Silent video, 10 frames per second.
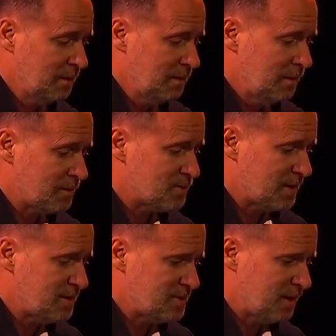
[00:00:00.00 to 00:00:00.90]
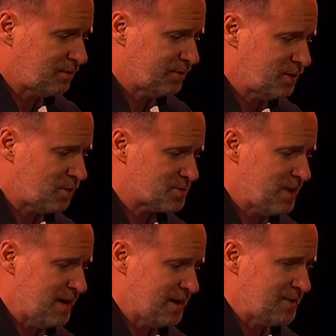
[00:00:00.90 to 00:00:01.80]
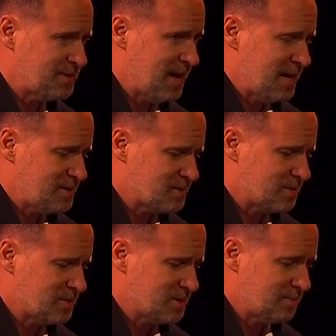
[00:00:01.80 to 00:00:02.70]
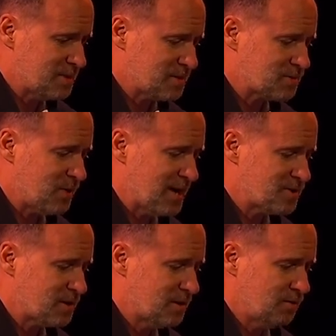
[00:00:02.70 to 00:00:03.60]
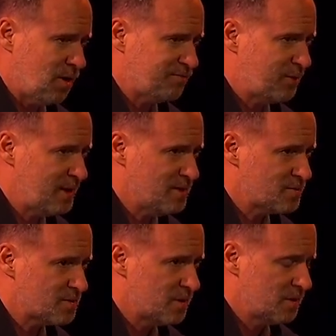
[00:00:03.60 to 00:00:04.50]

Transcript: "I'll drink his health for your sake and the day's," said Mrs. Cratchit, "not for his.